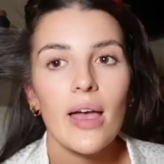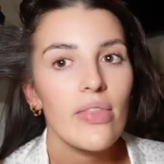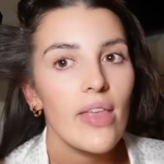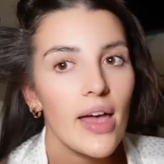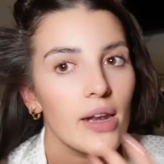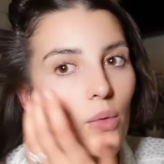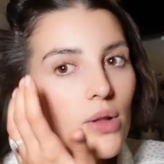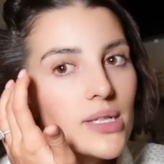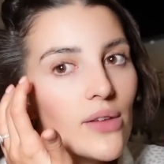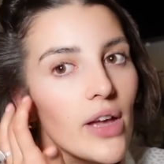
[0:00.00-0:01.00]
And then
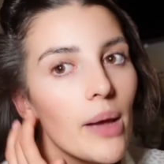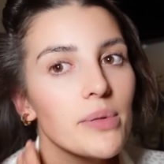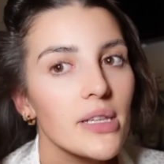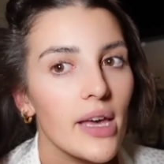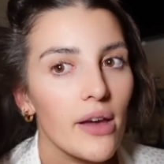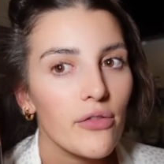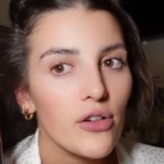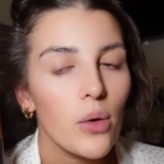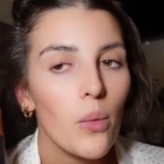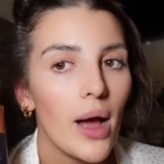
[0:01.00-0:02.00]
once I've kept it there for
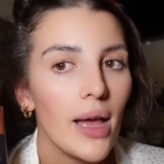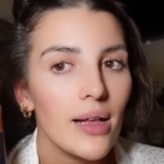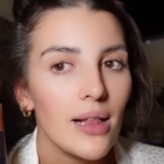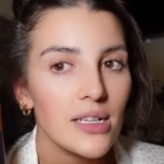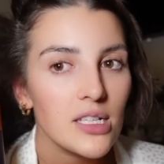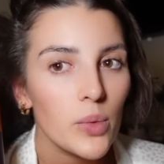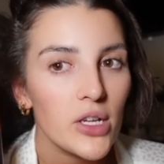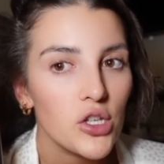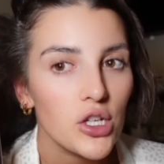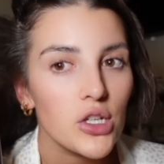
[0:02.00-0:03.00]
a while, I
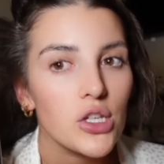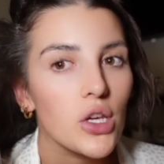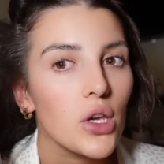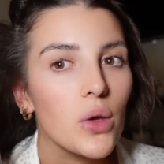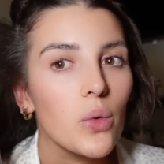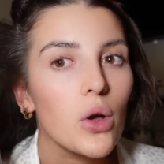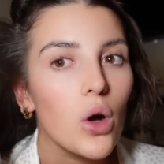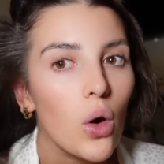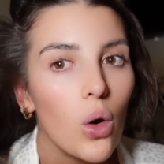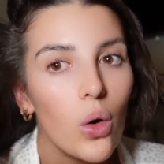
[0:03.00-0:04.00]
switch it to
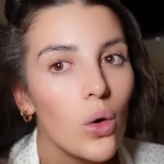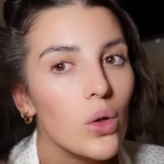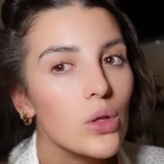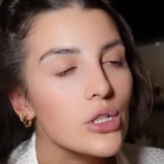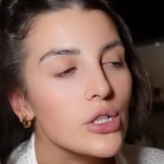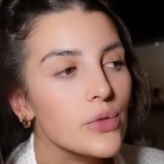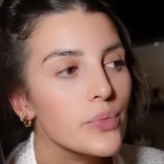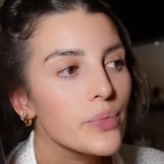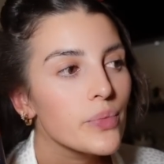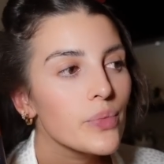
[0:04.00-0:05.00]
cold,
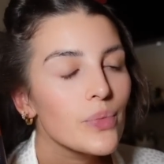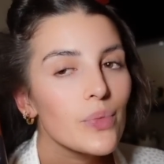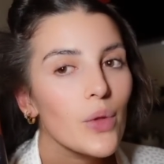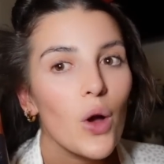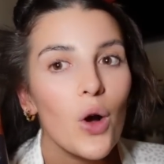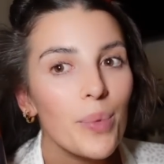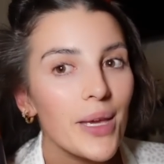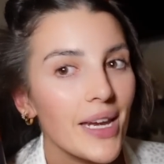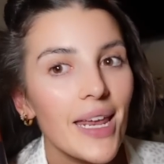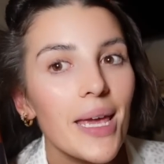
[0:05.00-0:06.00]
hope you
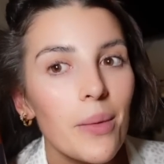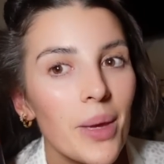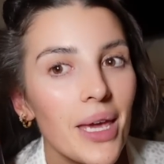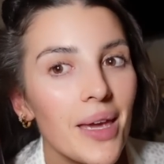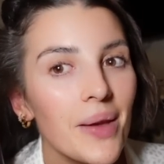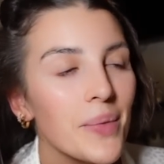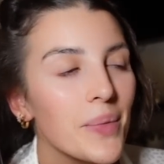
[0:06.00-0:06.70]
can hear me,